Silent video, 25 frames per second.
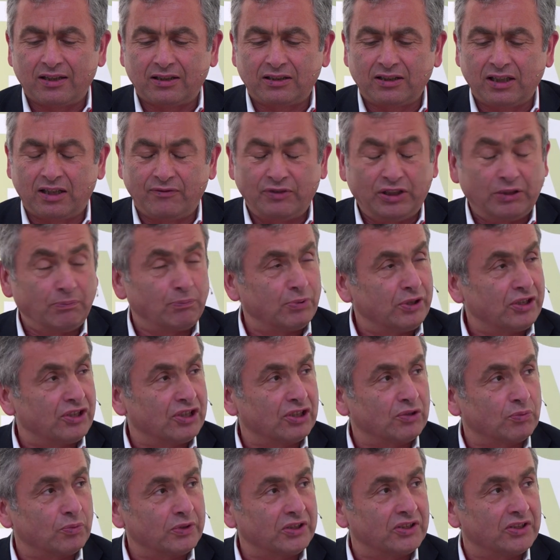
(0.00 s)
covenant
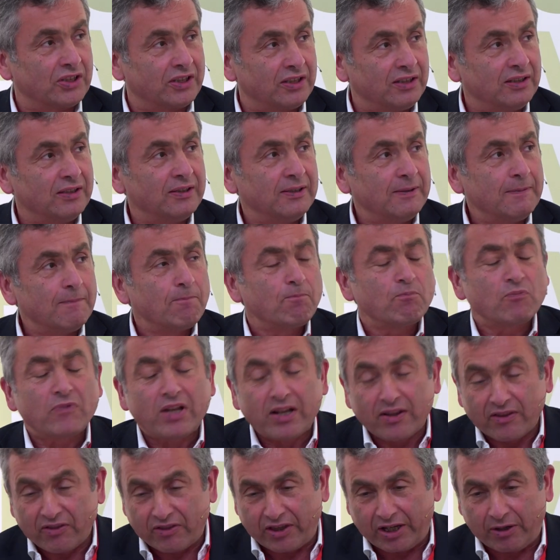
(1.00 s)
breaches, we see
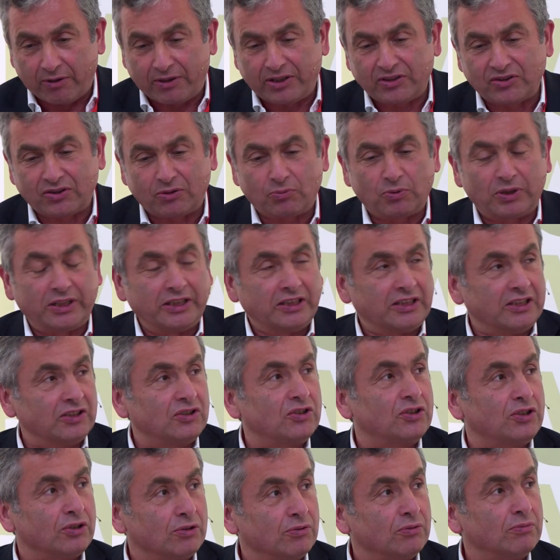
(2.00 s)
there is a
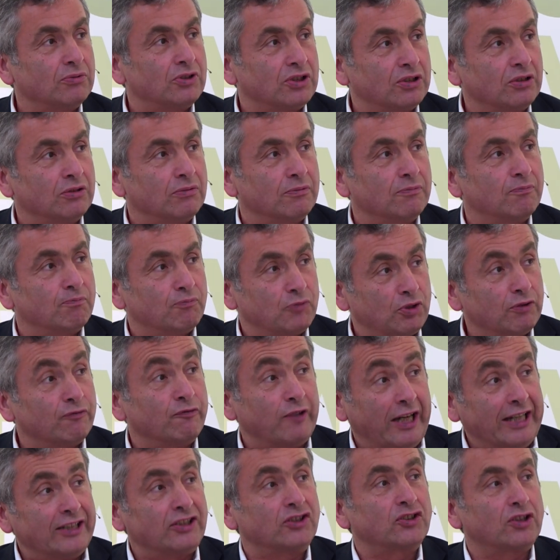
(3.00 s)
willingness to
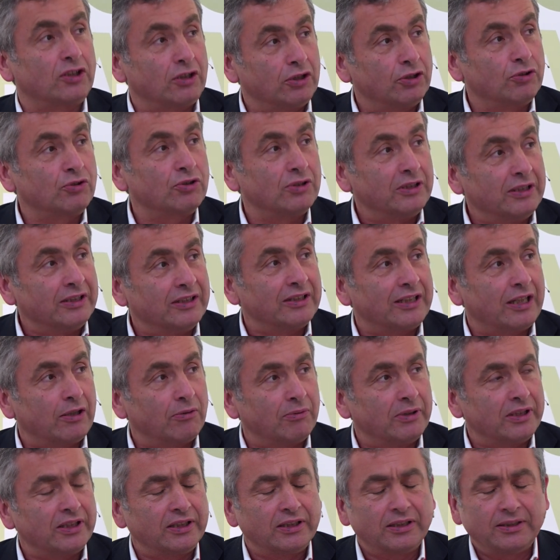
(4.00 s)
find a solution in that
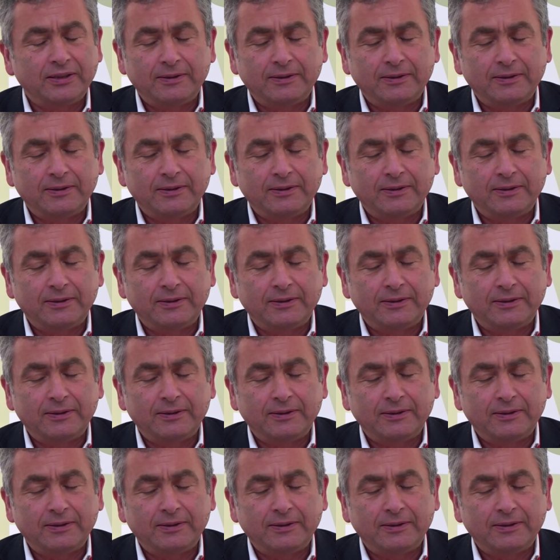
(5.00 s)
way.